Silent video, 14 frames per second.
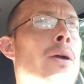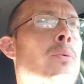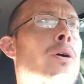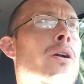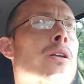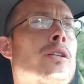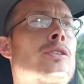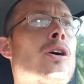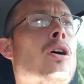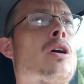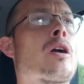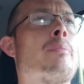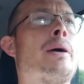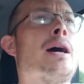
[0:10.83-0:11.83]
we're going to
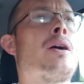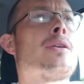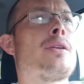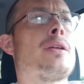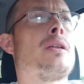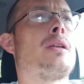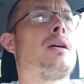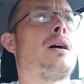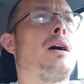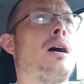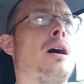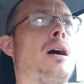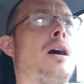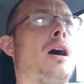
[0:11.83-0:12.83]
talk about
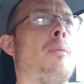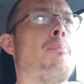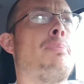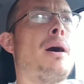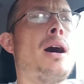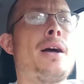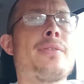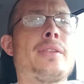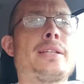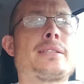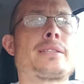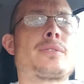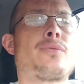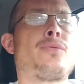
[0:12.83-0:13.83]
a bond
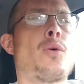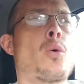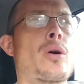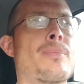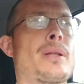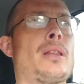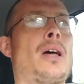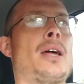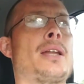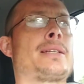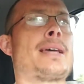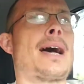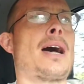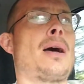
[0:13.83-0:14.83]
that's formed a lot of
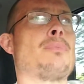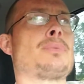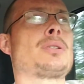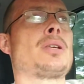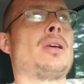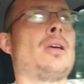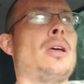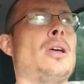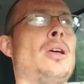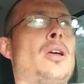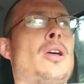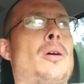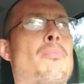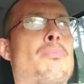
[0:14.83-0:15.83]
times
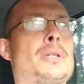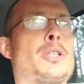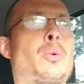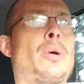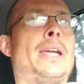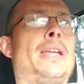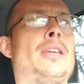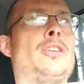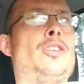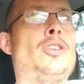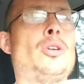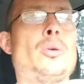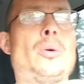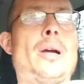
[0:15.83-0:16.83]
between
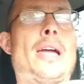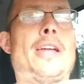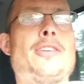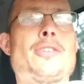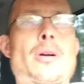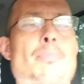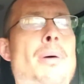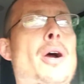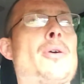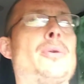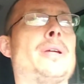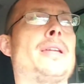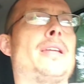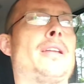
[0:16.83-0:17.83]
you and your
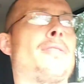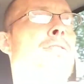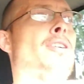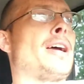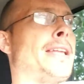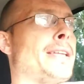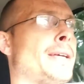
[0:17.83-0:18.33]
opponent in a fight.